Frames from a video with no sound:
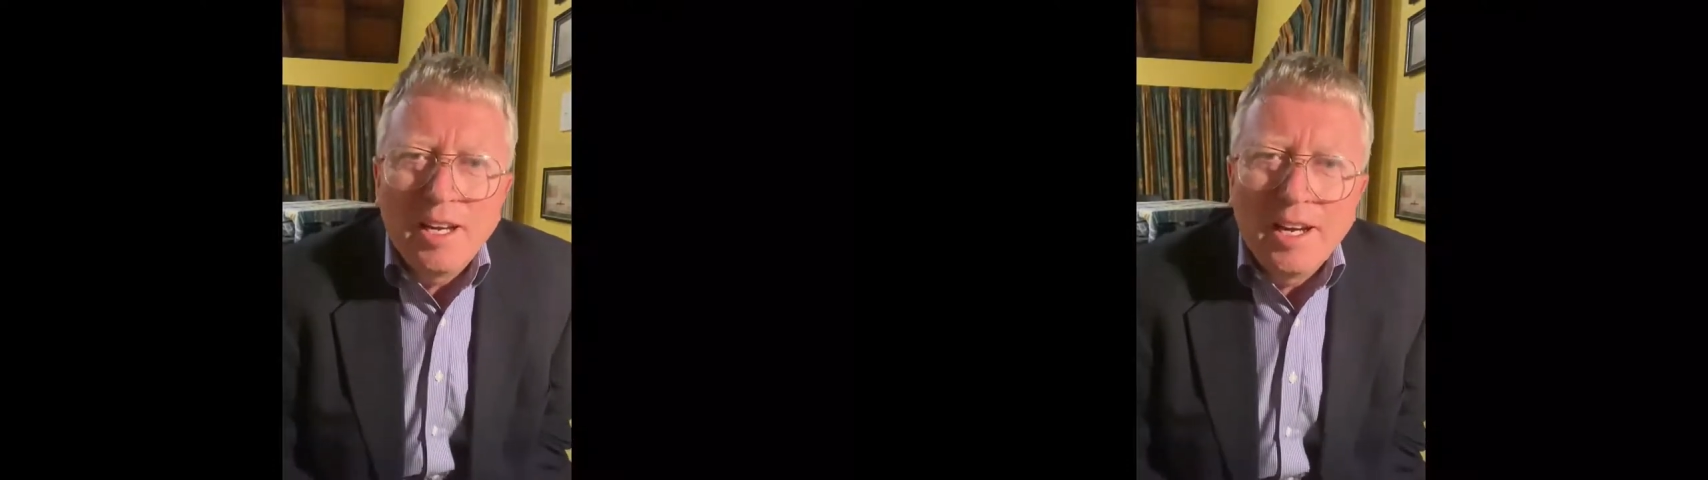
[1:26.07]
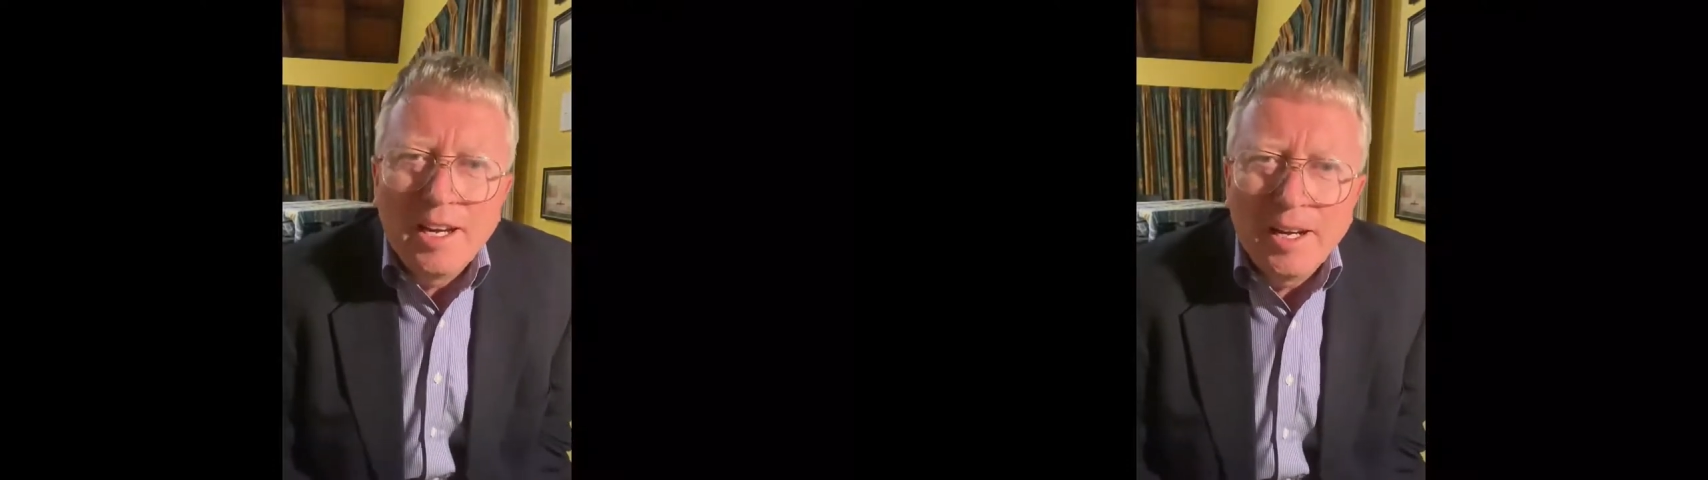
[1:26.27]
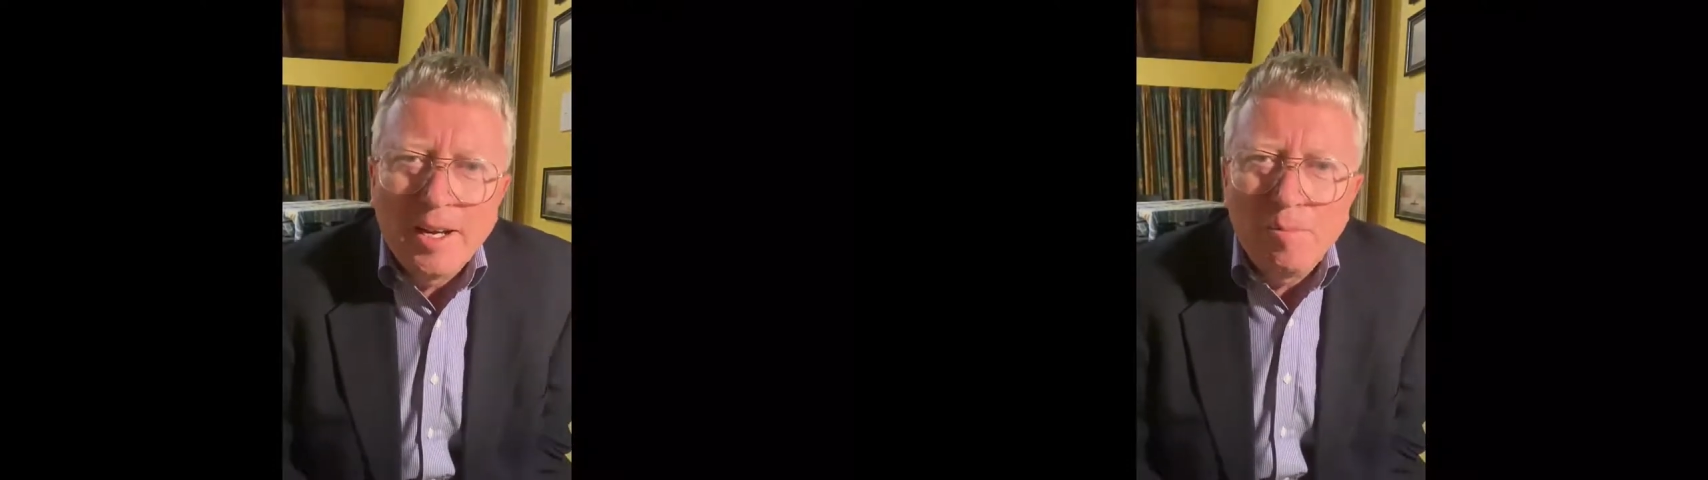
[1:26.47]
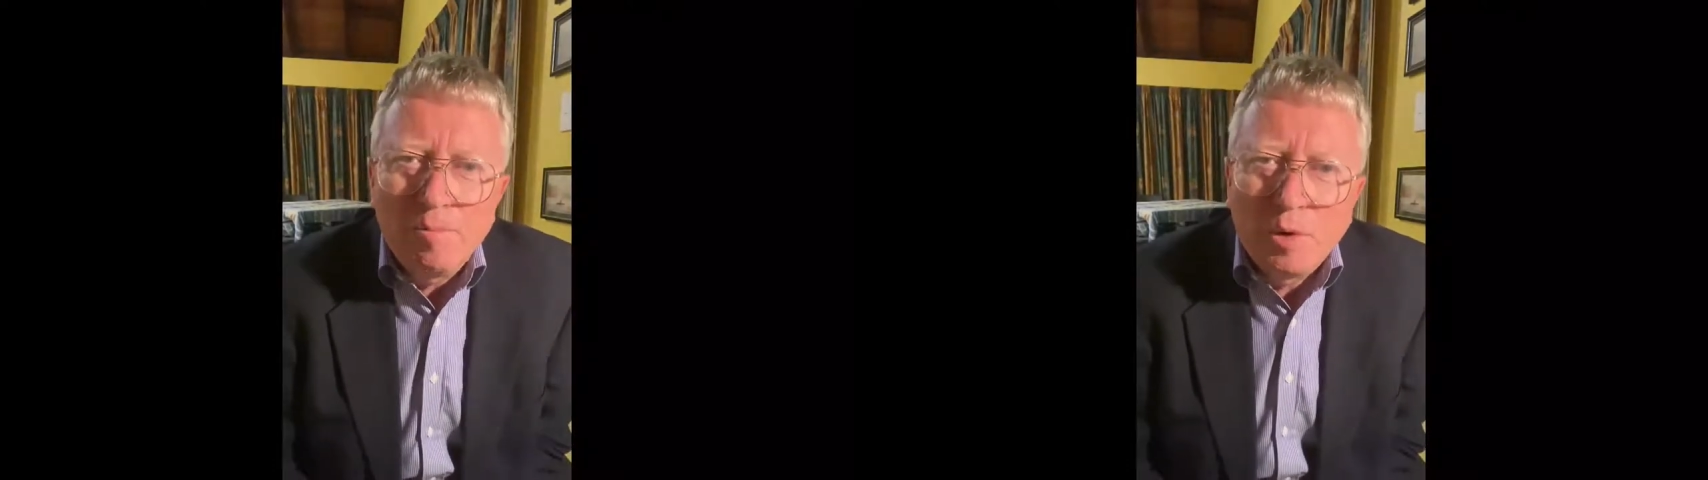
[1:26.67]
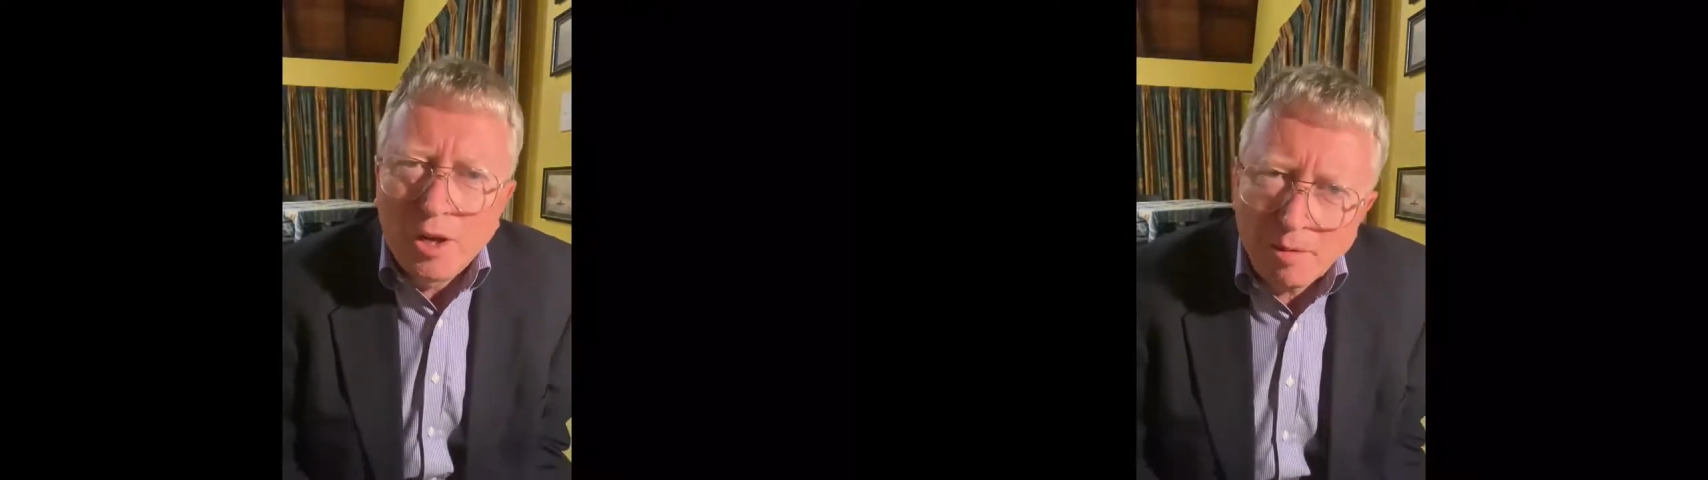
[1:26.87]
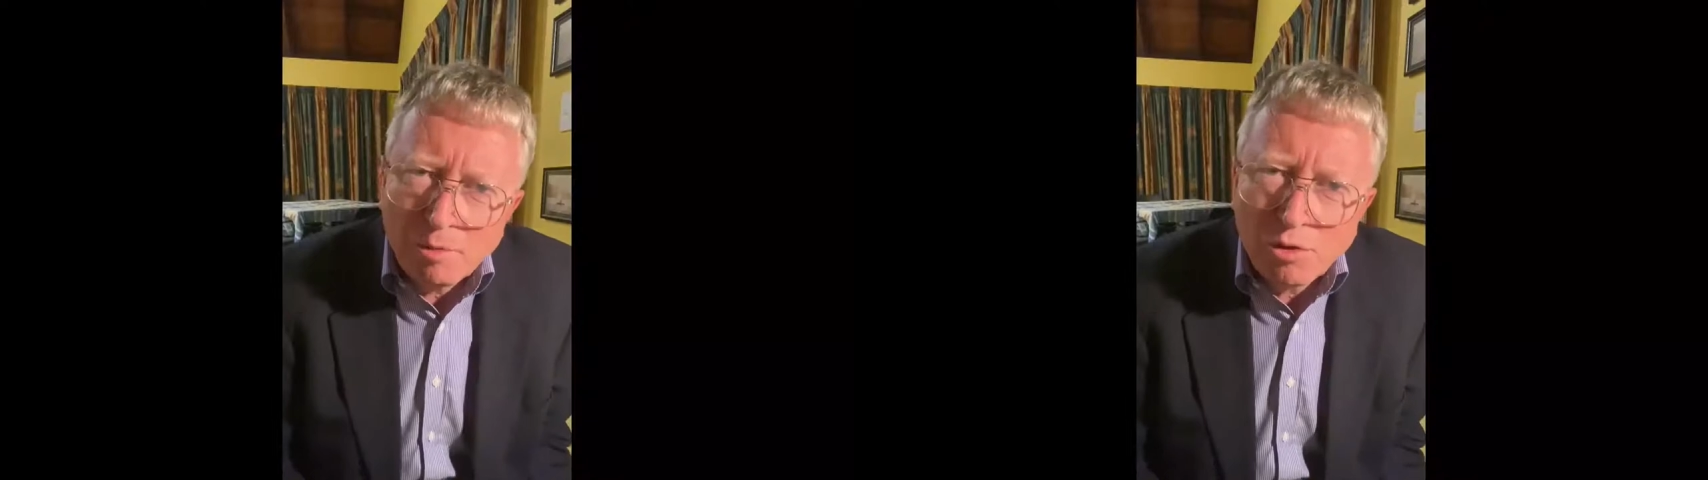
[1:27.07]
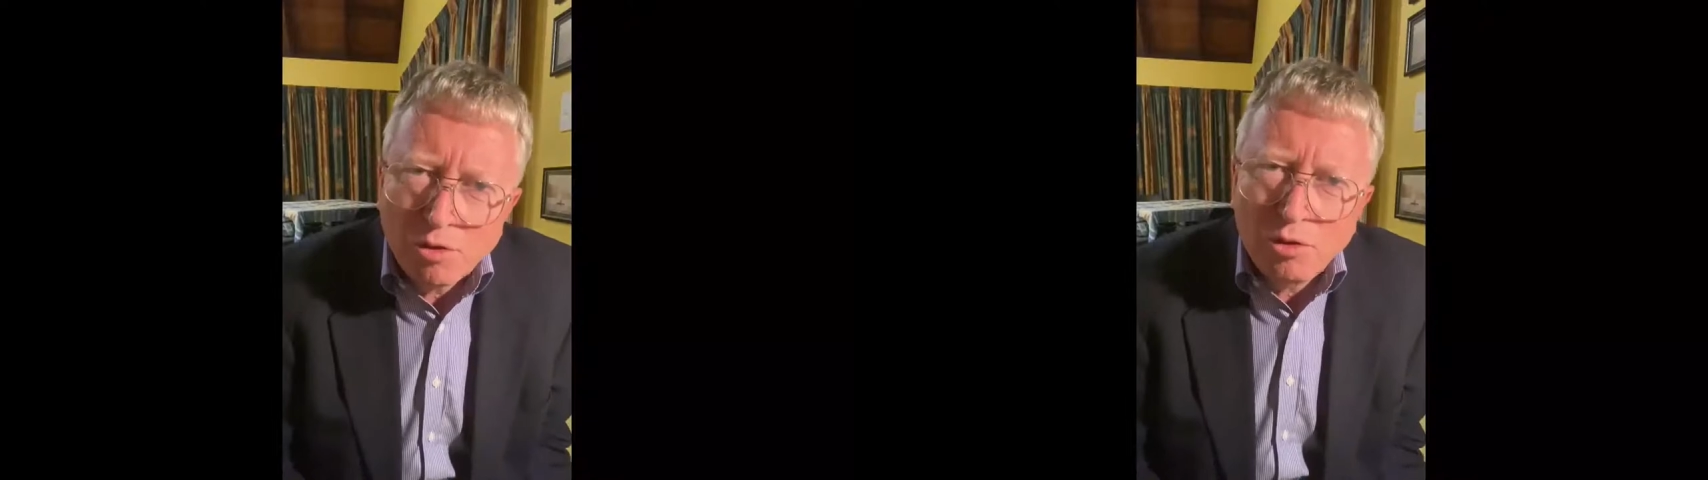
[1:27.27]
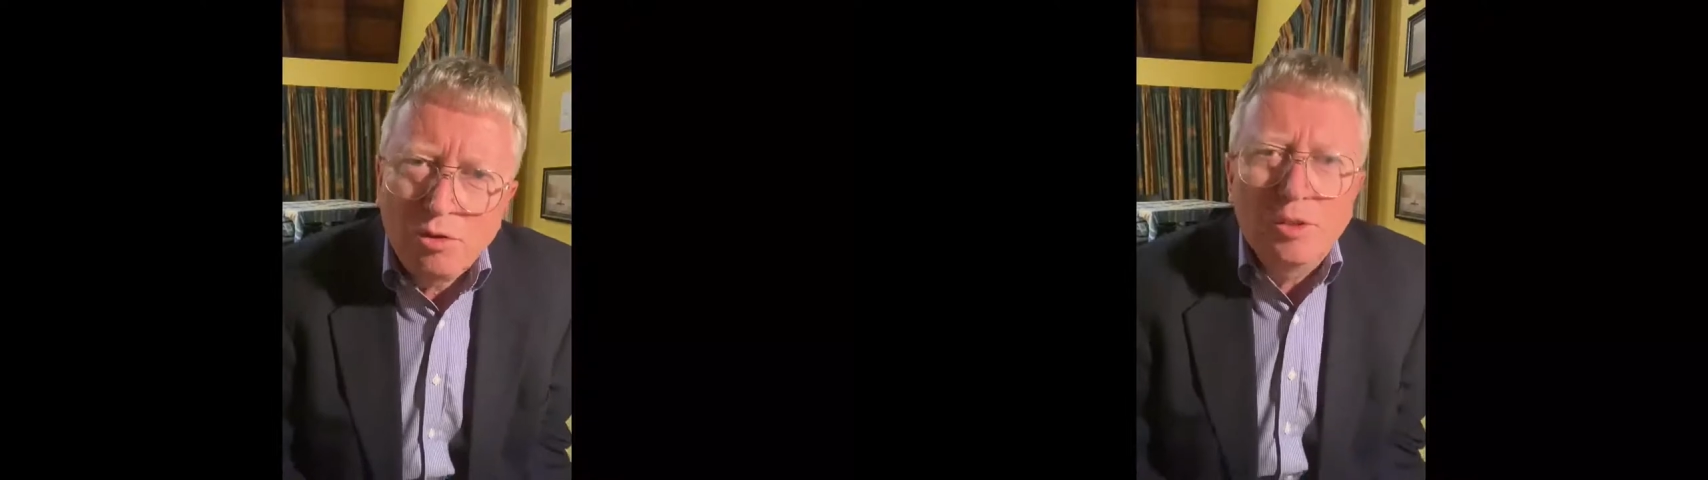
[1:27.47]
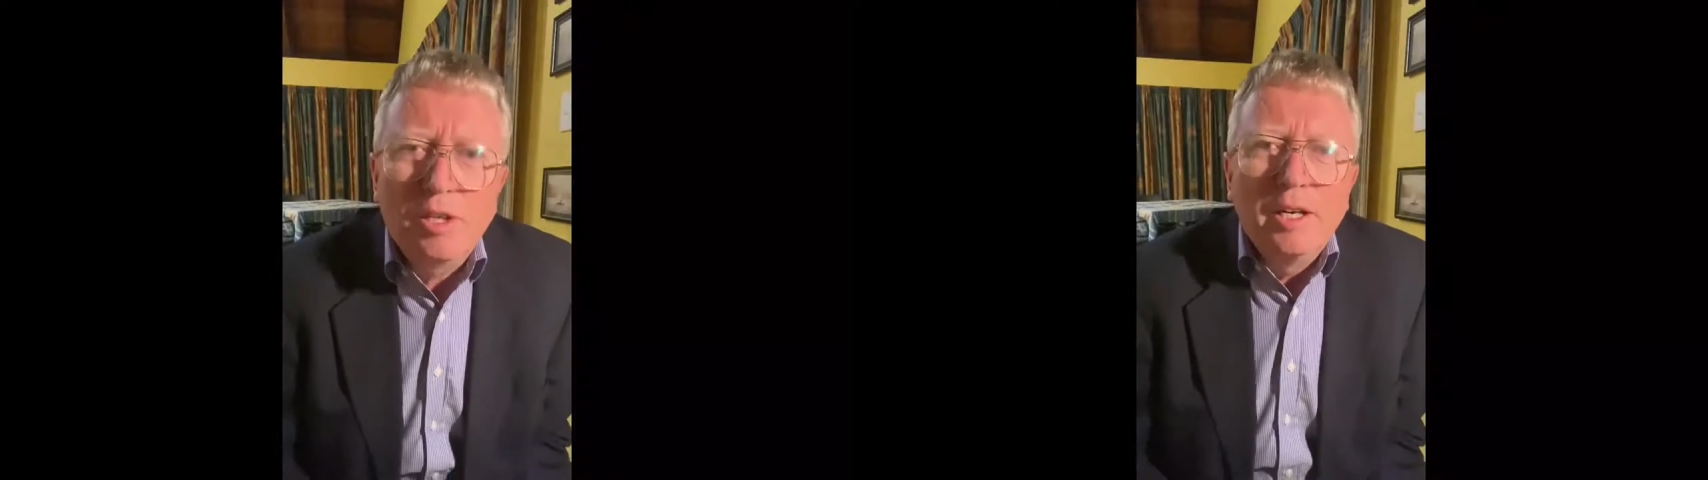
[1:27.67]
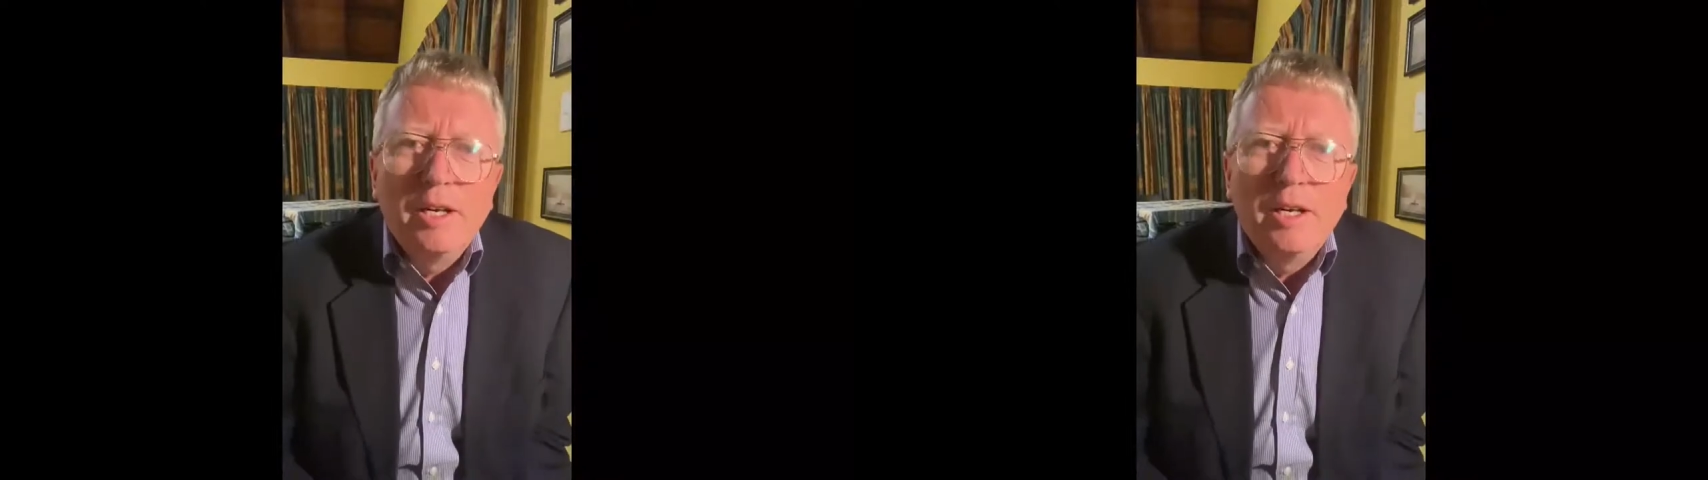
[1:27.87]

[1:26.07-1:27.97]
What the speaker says: my name is Roger Cook.